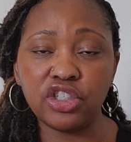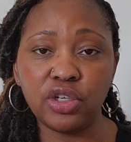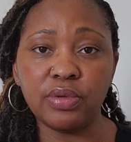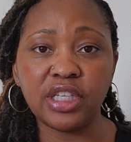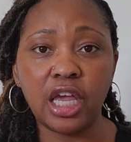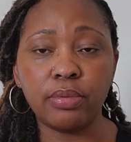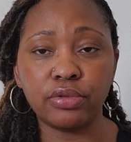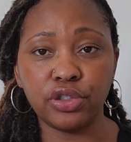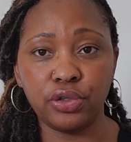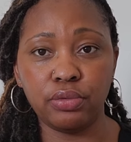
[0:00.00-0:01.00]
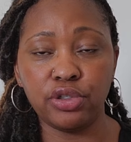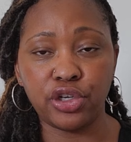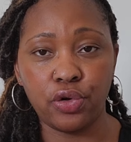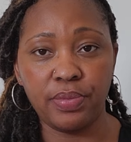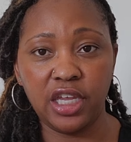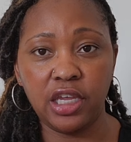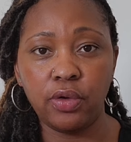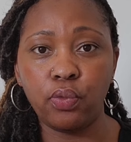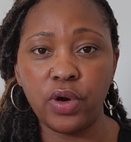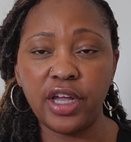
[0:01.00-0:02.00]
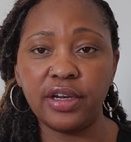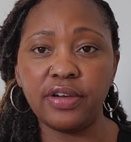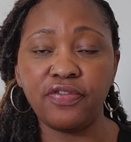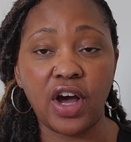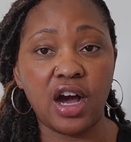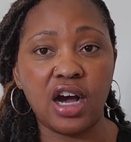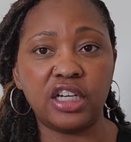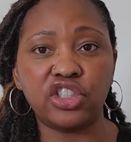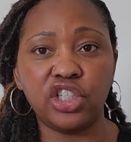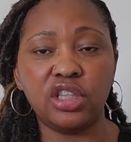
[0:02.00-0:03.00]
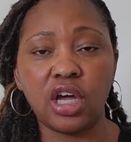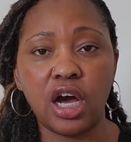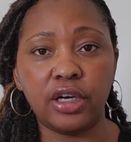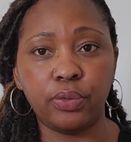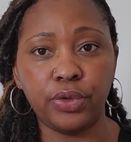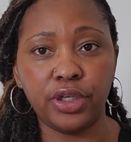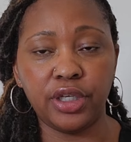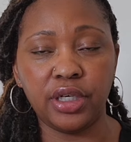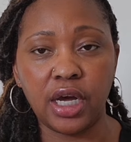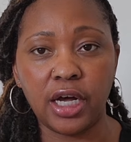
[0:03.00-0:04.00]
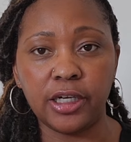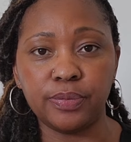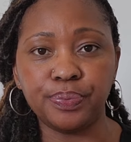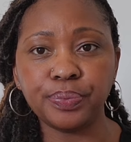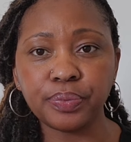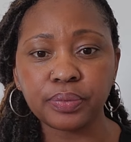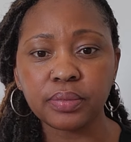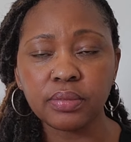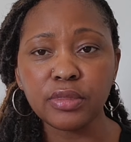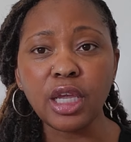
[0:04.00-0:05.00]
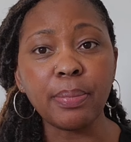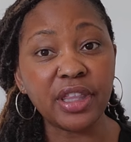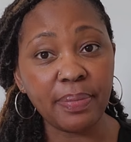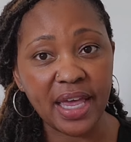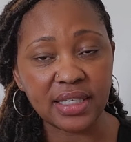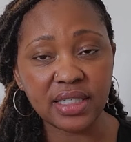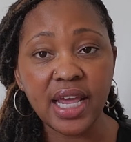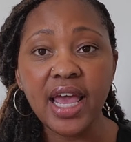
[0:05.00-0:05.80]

She was able to show me what Faja she thought would be the best.